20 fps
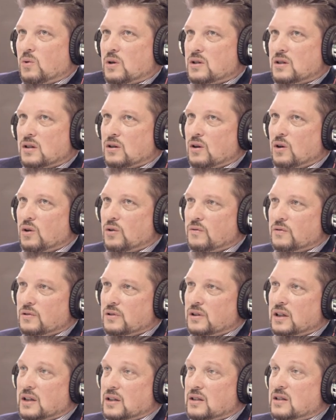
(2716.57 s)
wasn't
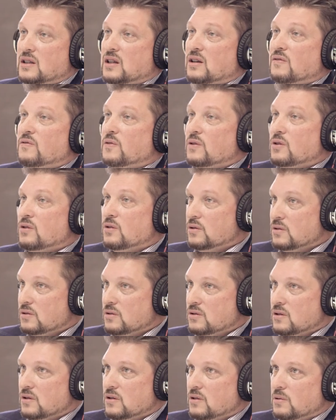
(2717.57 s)
overly
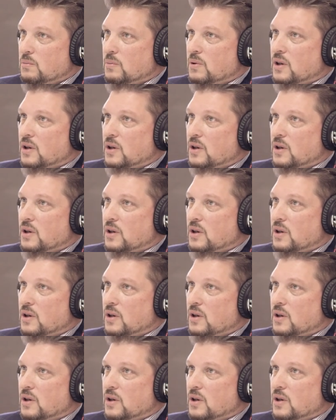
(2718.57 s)
difficult,